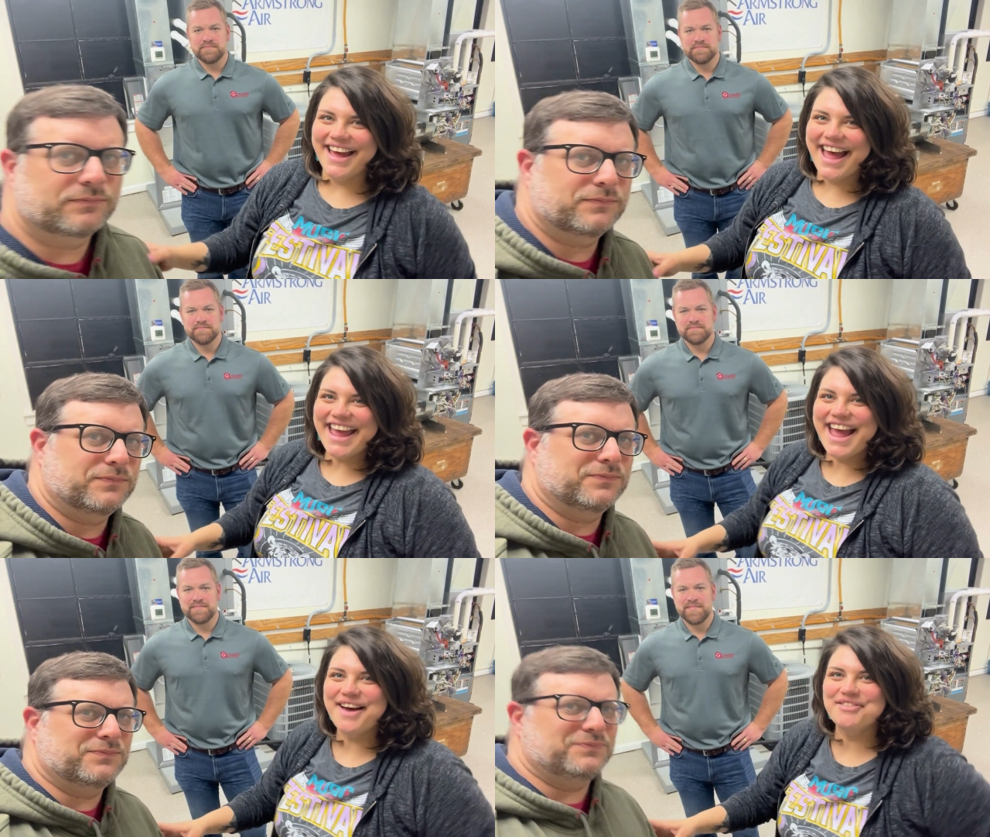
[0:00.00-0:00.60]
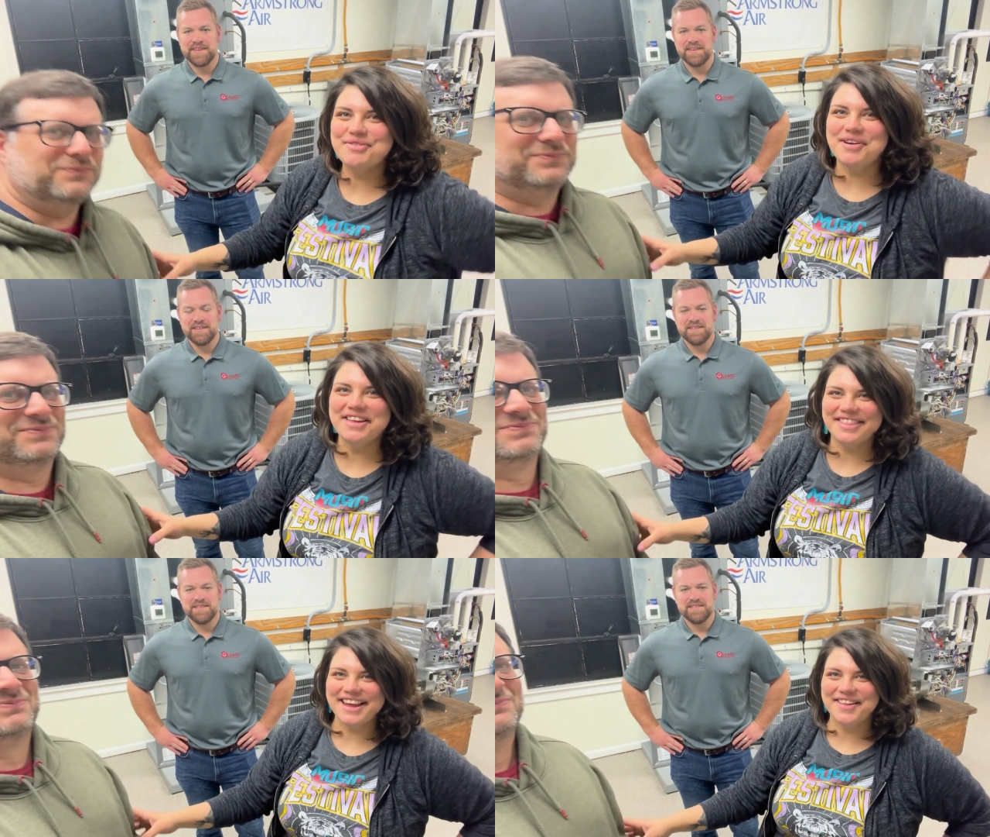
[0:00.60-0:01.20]
Speaker 1: Hey everyone,
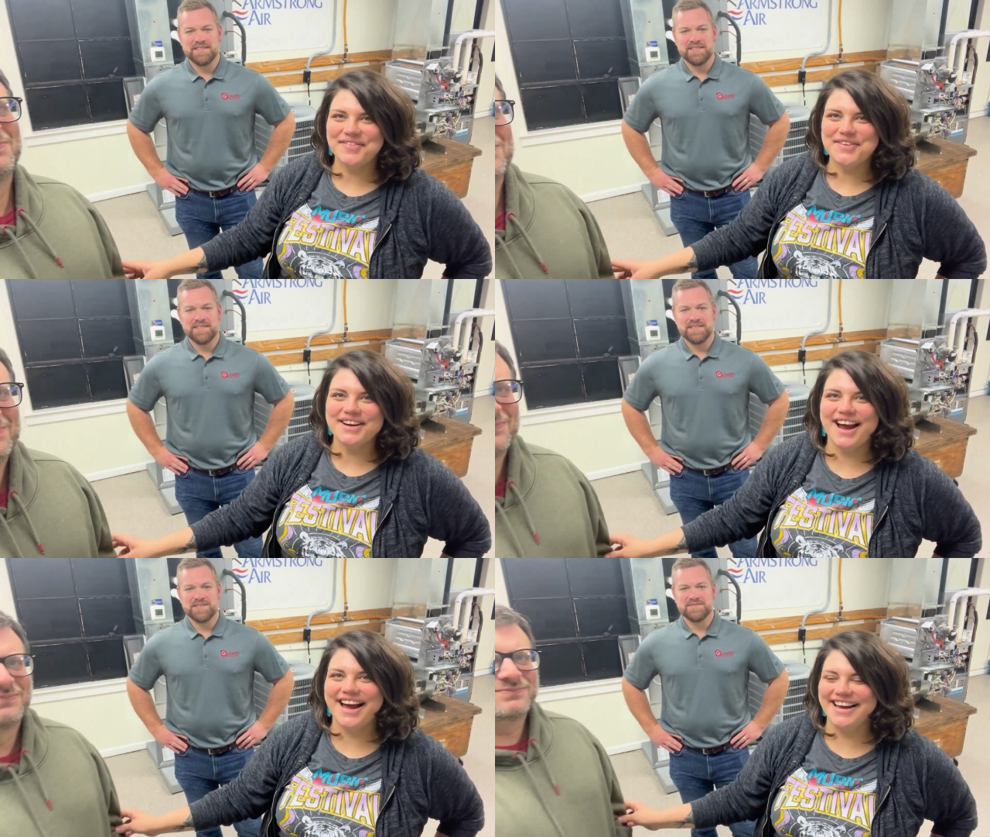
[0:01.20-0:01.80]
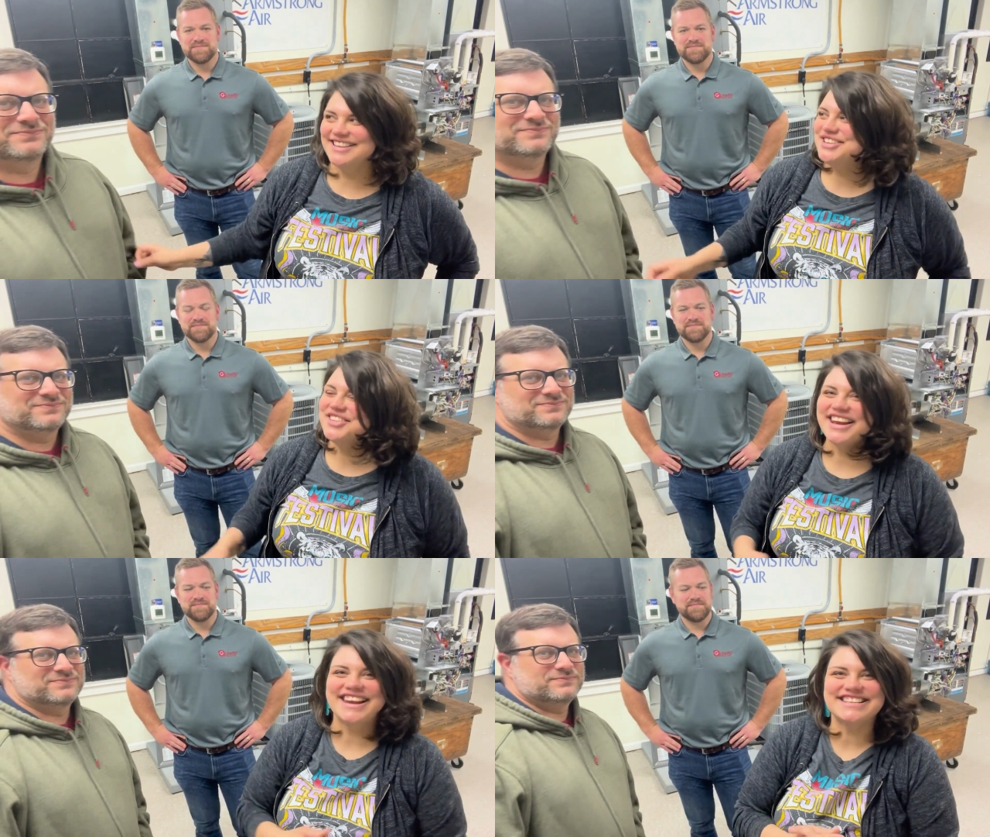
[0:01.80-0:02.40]
thanks for uh,
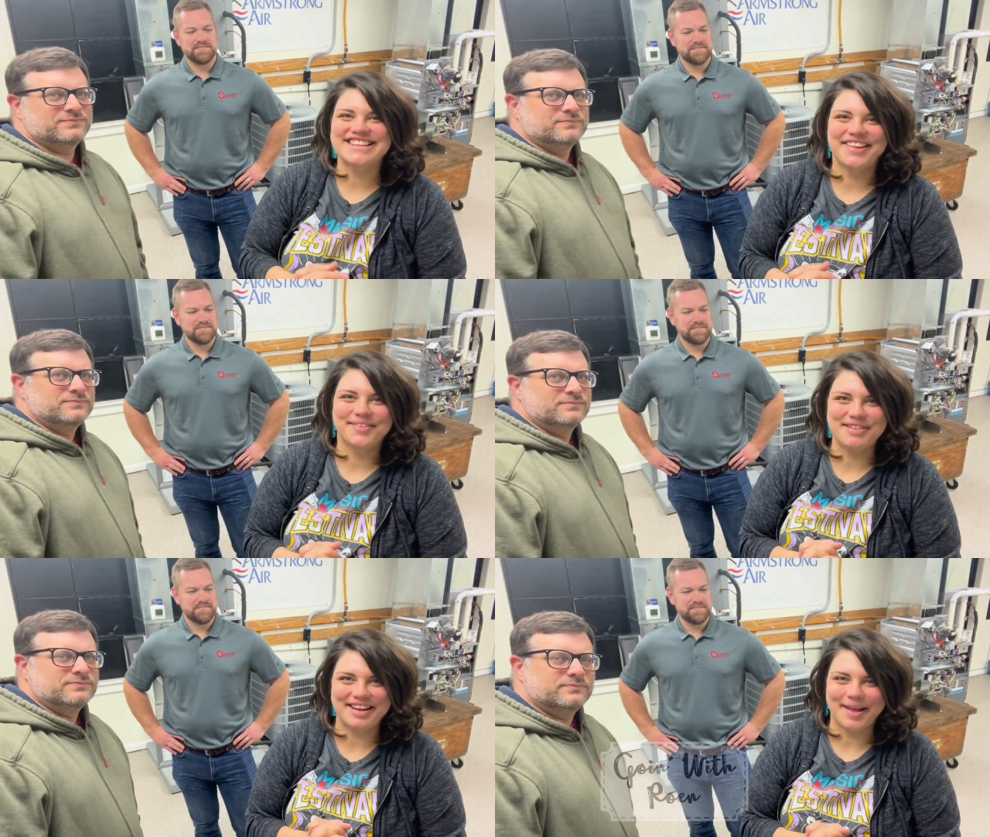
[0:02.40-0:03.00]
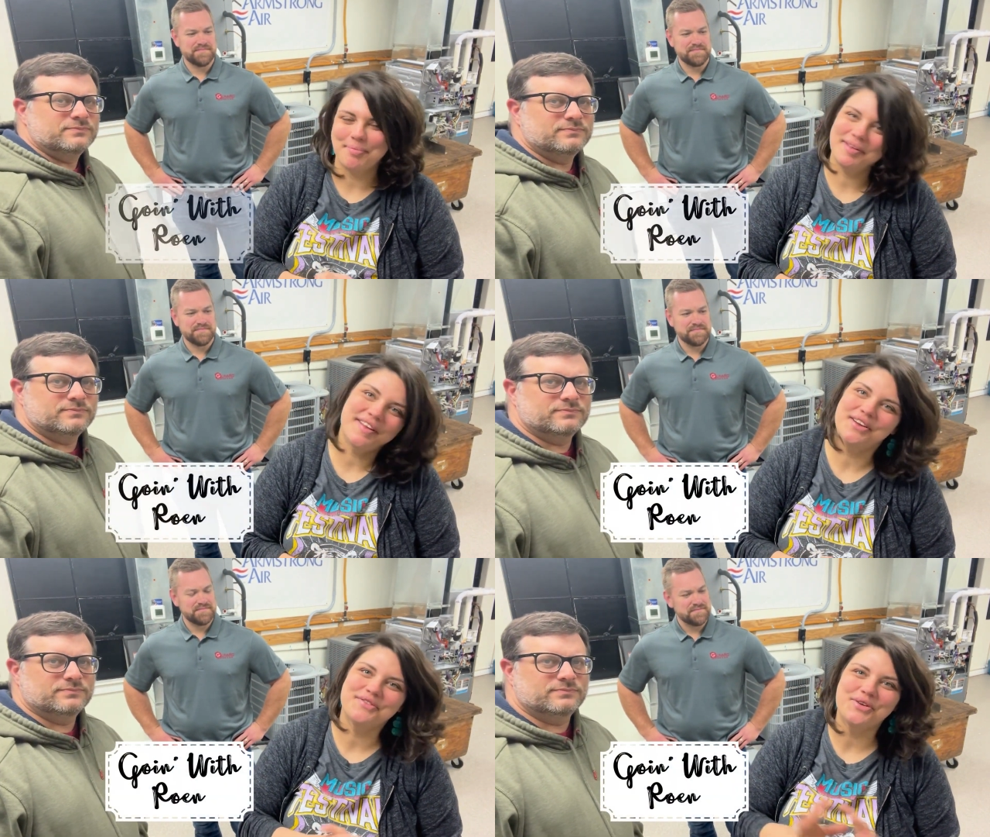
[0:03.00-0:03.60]
tuning into this week's
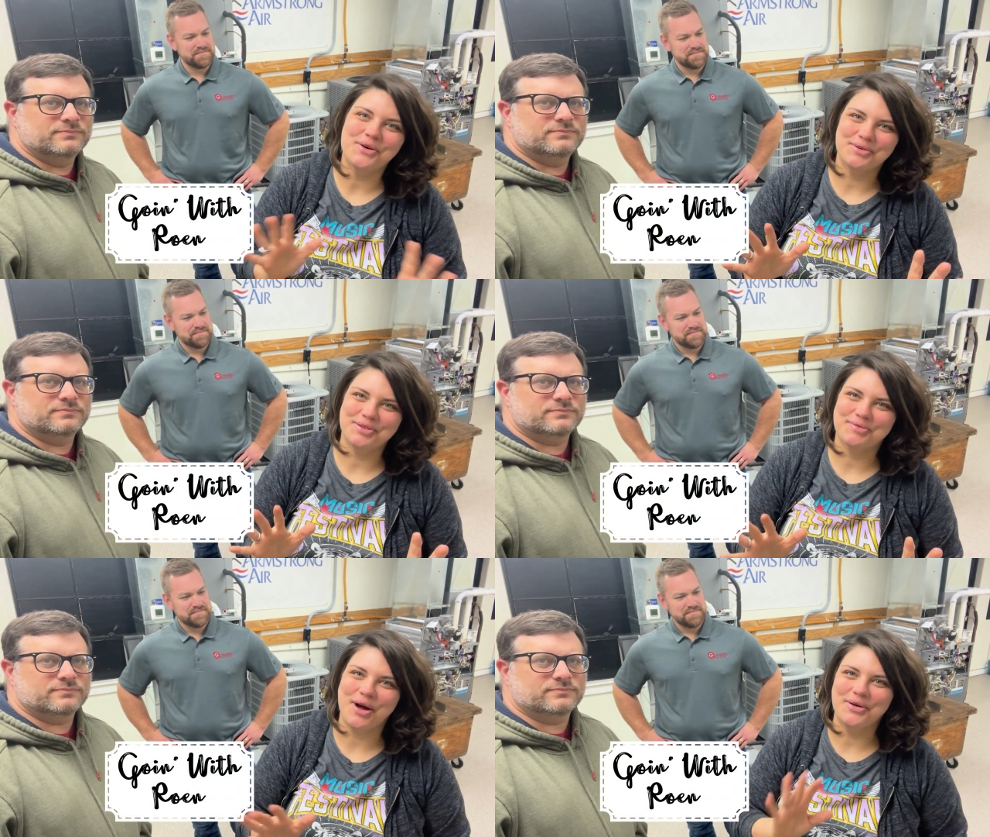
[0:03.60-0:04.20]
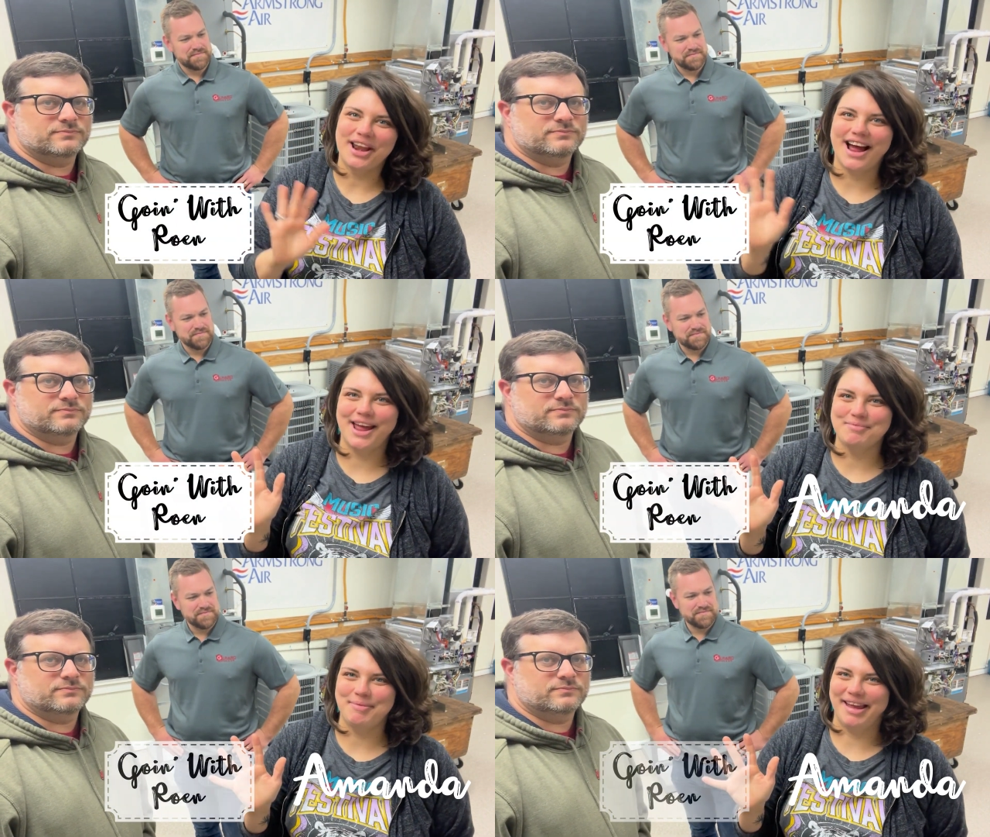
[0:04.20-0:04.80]
episode of Going with Roen. I
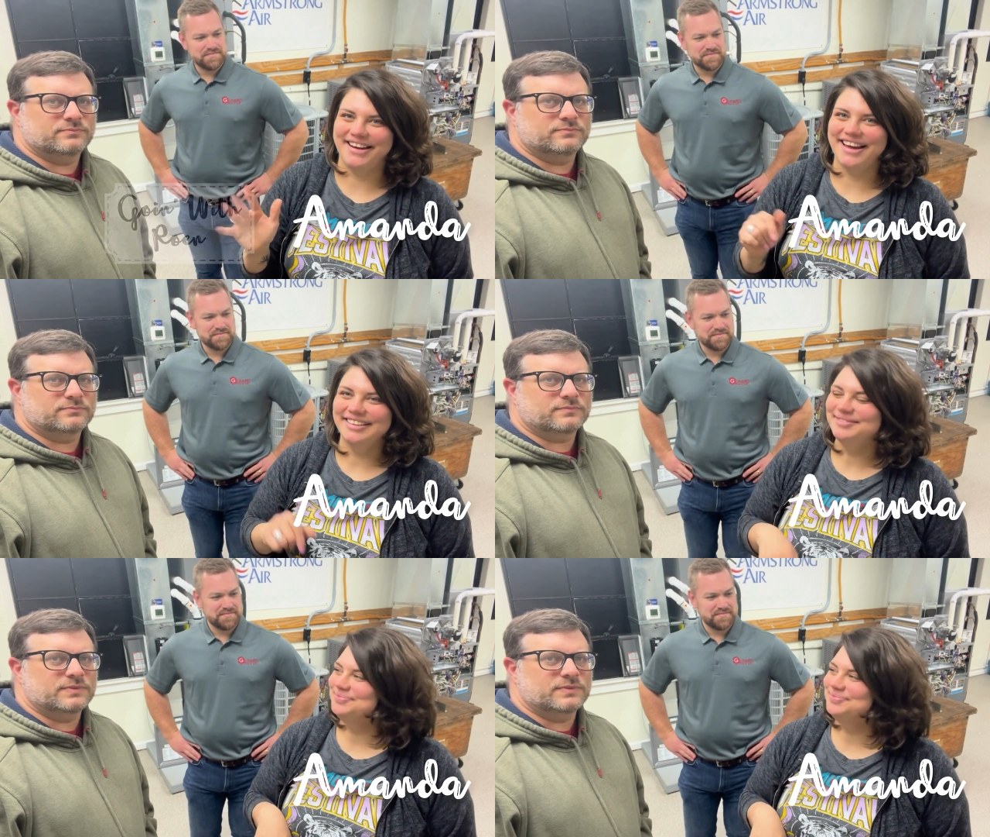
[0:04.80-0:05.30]
am Amanda.